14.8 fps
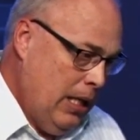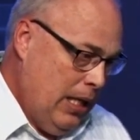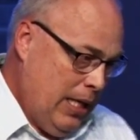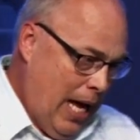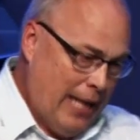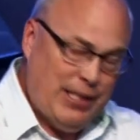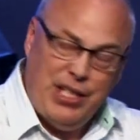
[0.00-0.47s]

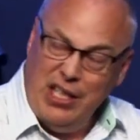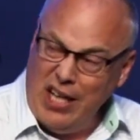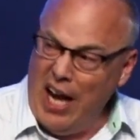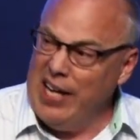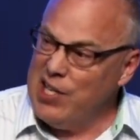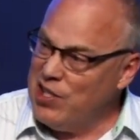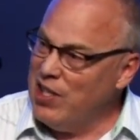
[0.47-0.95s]

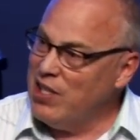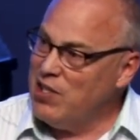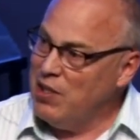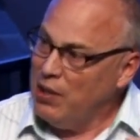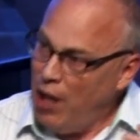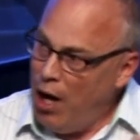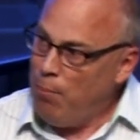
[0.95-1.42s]

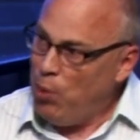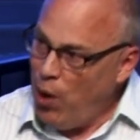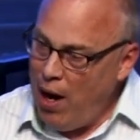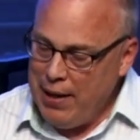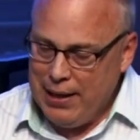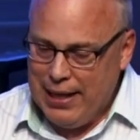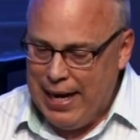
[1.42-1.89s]
1996 in La
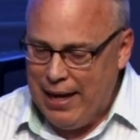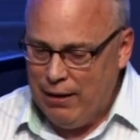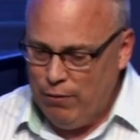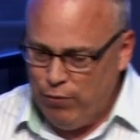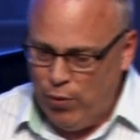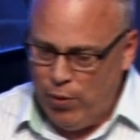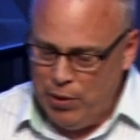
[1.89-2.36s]
Mirada,
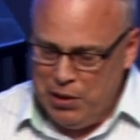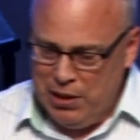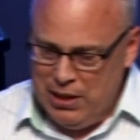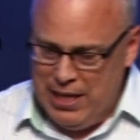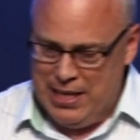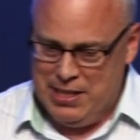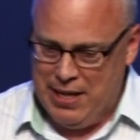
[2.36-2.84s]
California
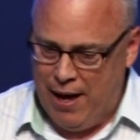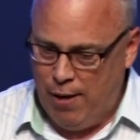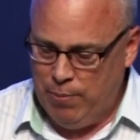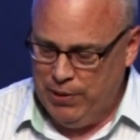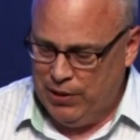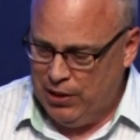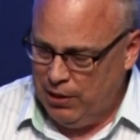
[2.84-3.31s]
at,
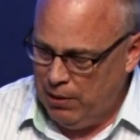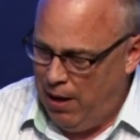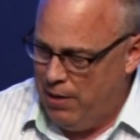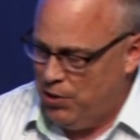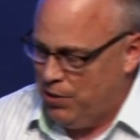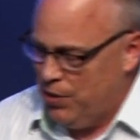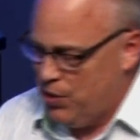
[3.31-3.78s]
Talbot
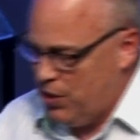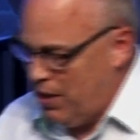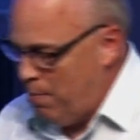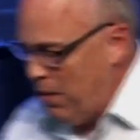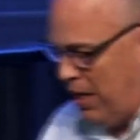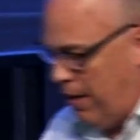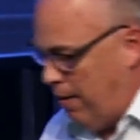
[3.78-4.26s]
Theological
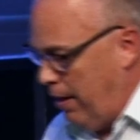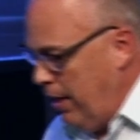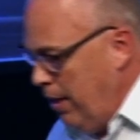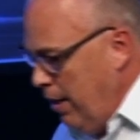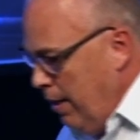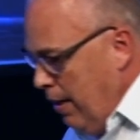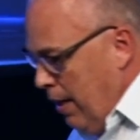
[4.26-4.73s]
Seminary.
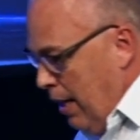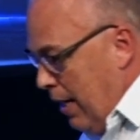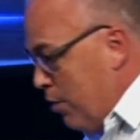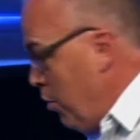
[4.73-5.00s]
And